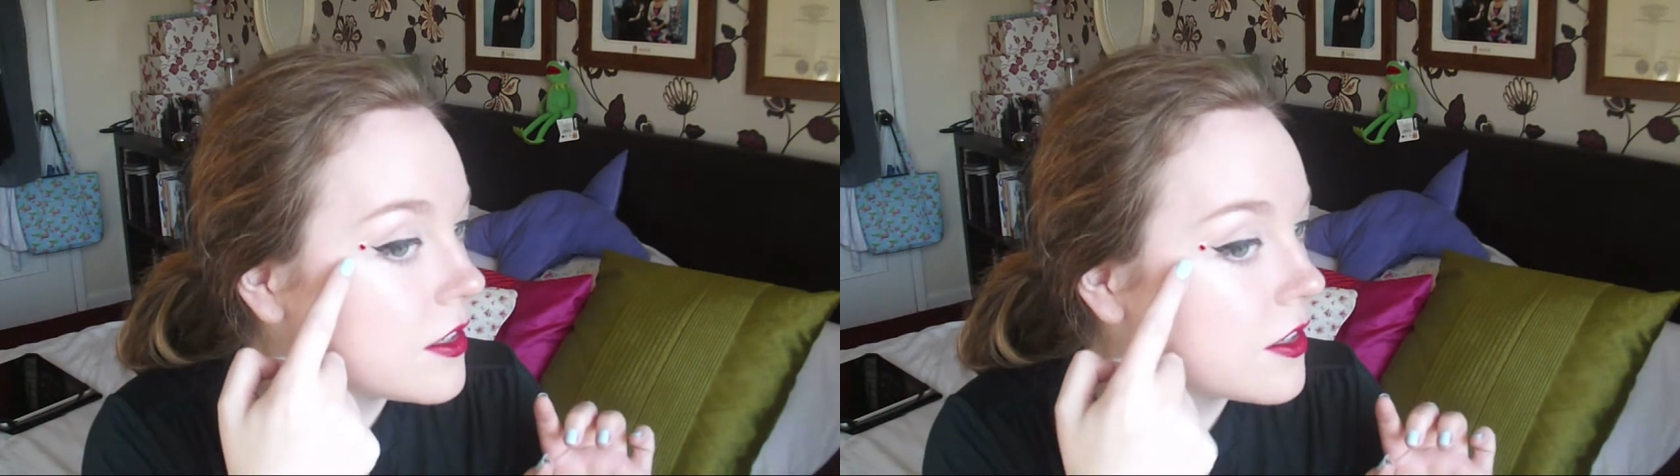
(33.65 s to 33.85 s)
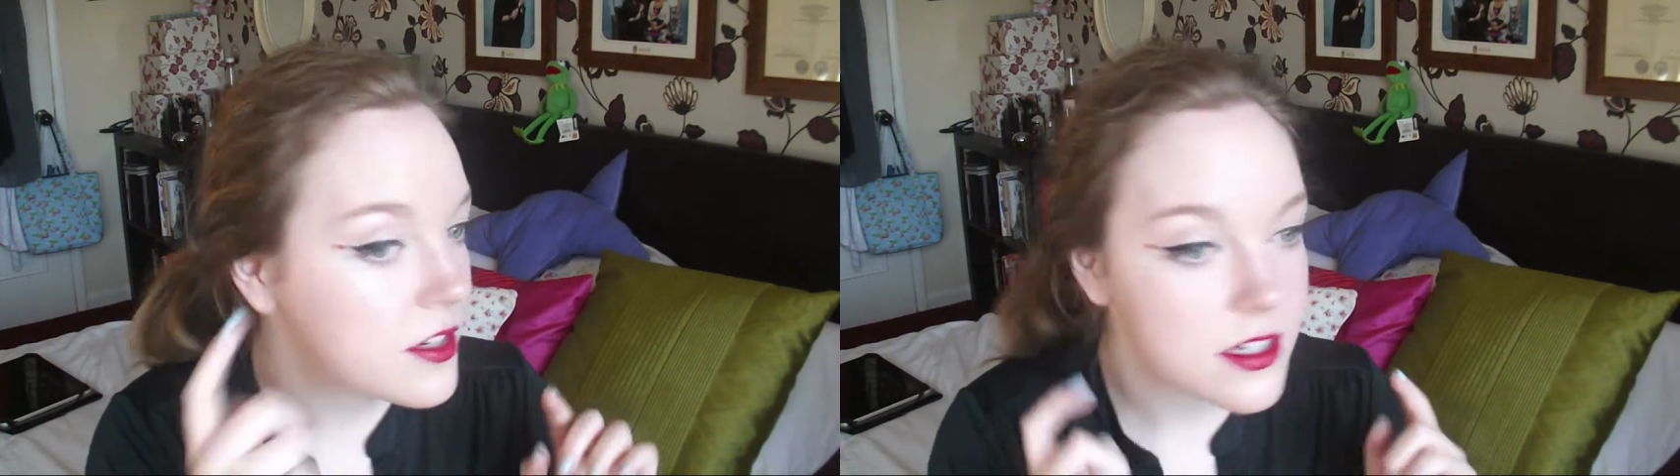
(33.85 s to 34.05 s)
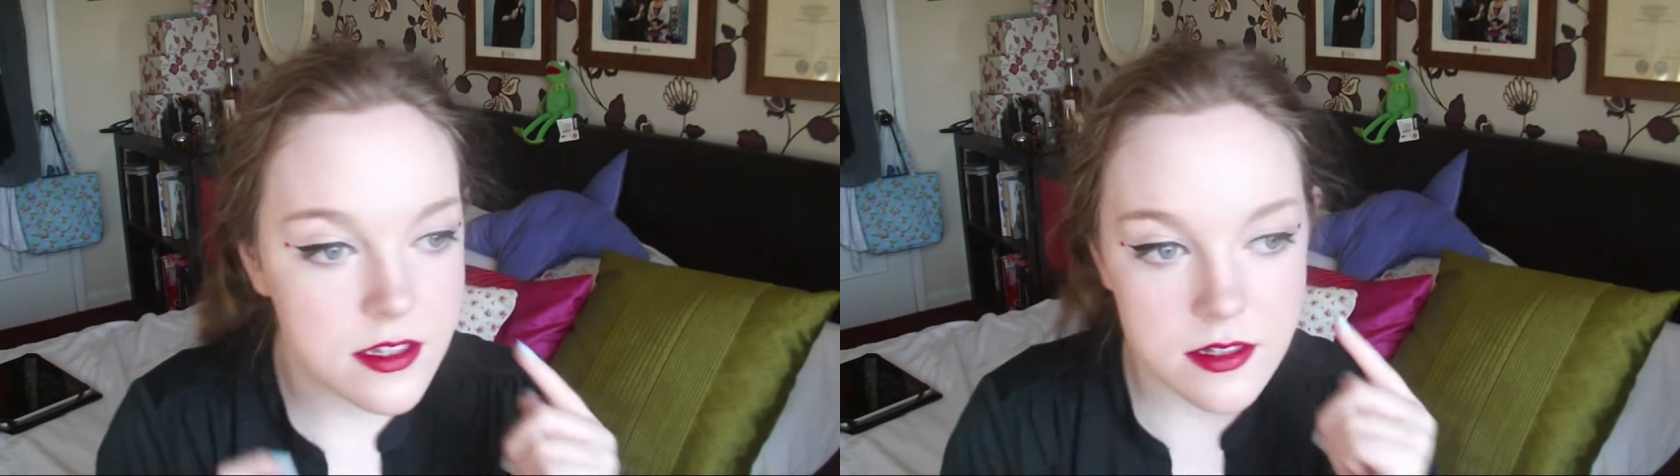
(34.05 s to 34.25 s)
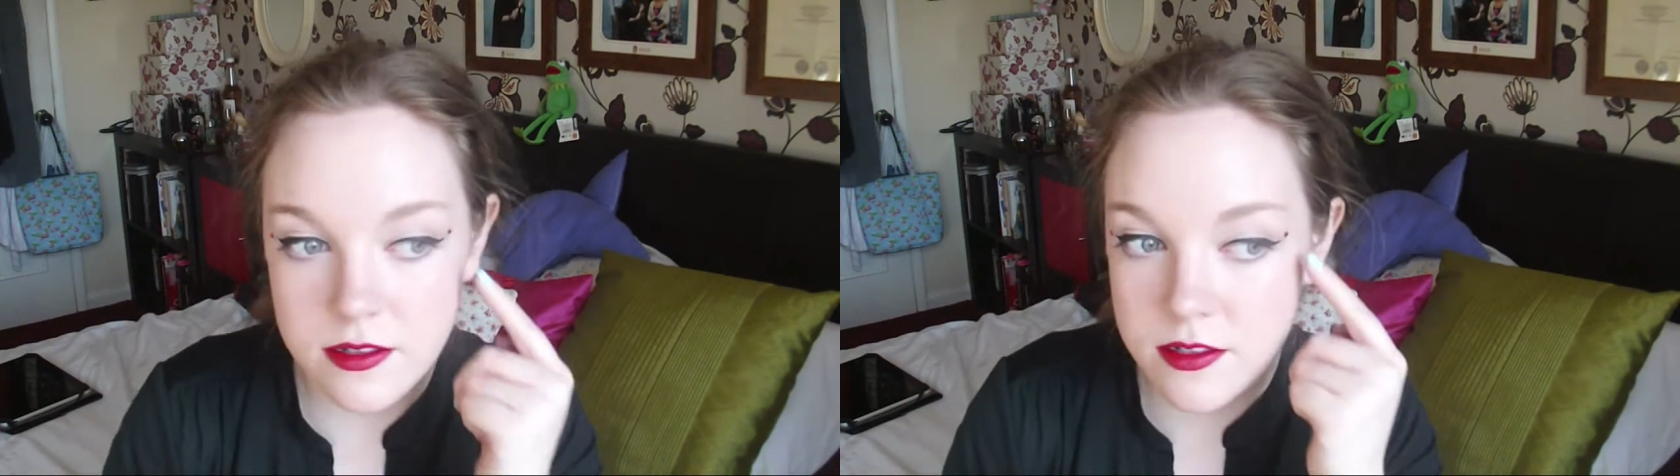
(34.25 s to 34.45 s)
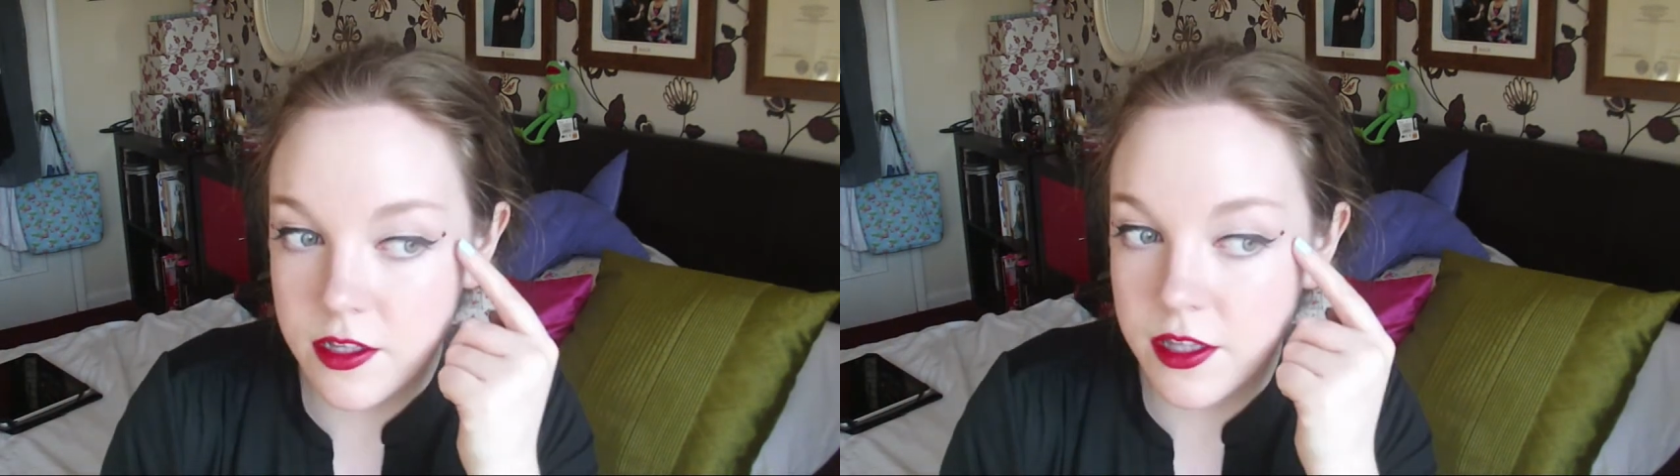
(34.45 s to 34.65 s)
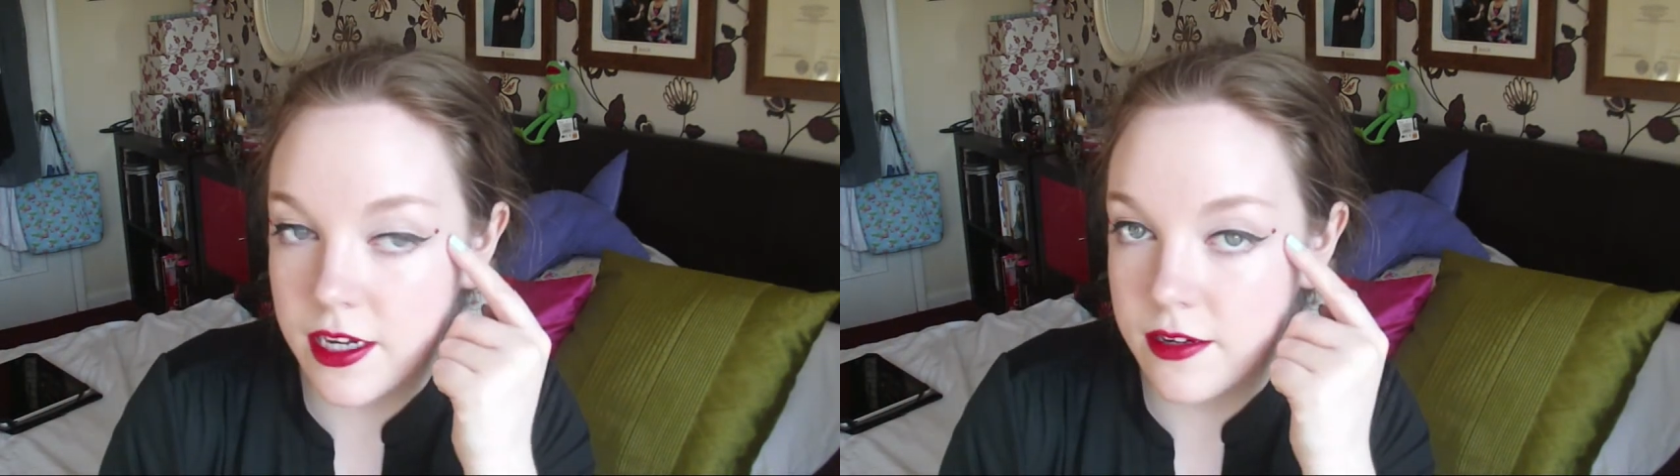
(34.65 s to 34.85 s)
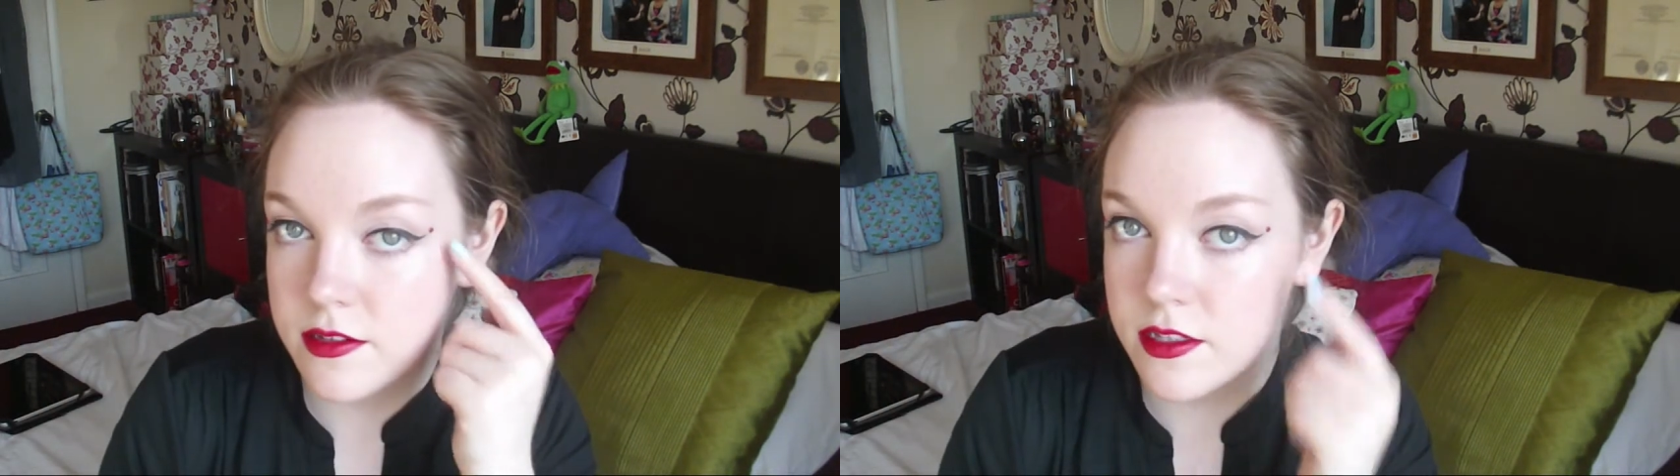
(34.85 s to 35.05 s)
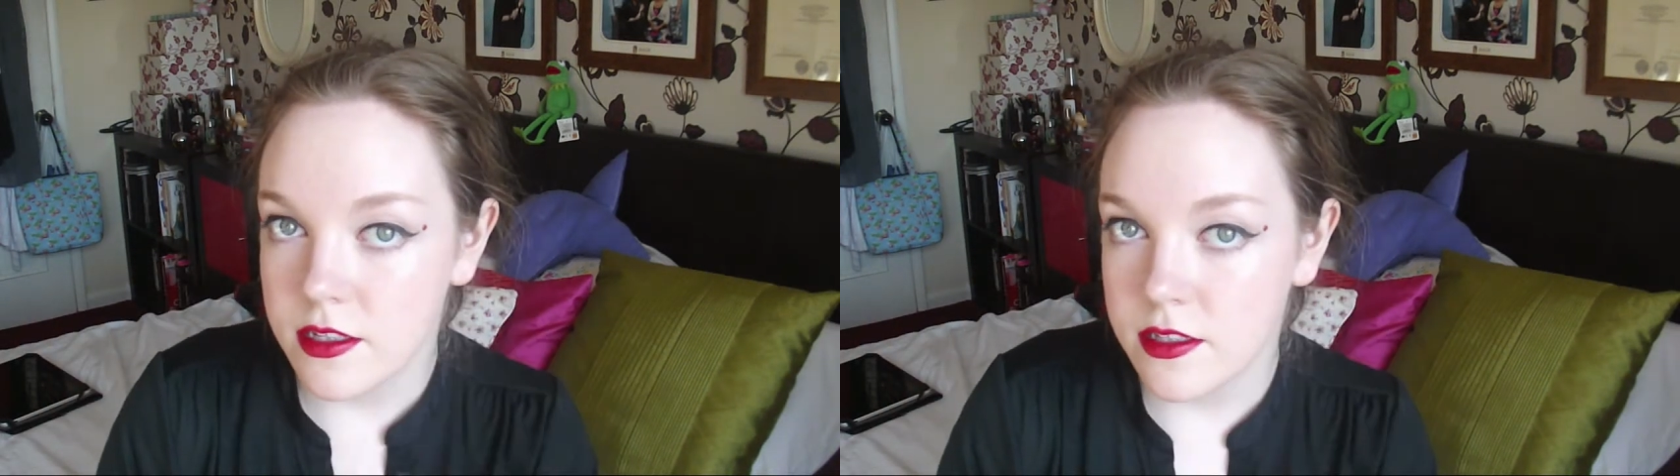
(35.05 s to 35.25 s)
crystals on the
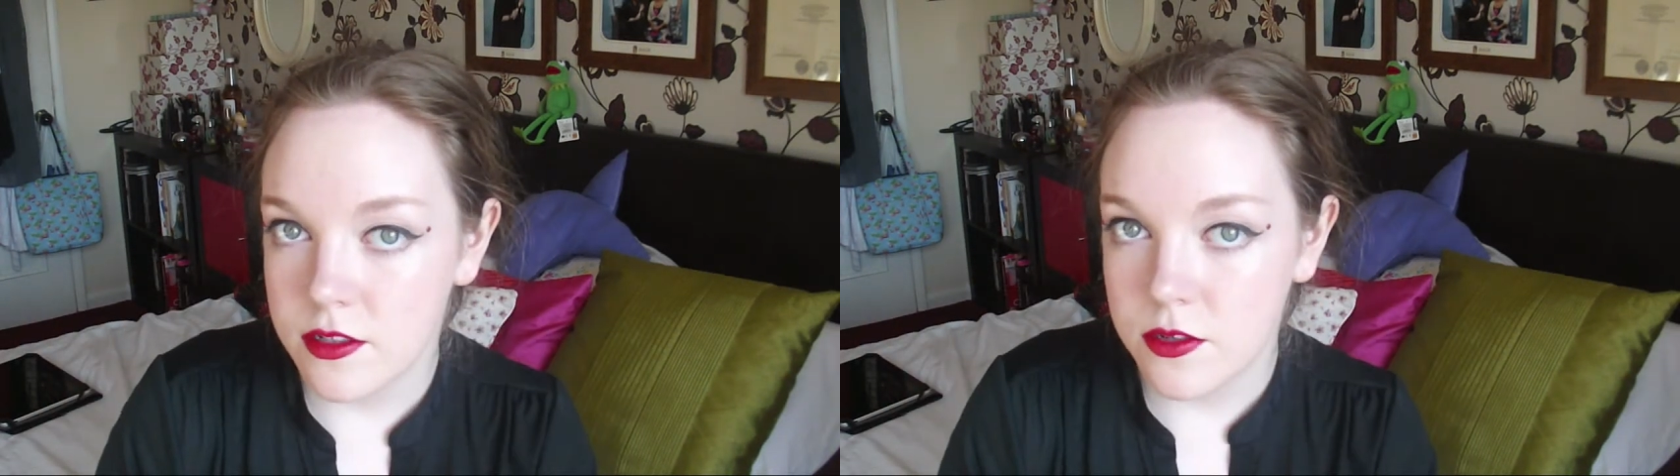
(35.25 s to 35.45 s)
outside of the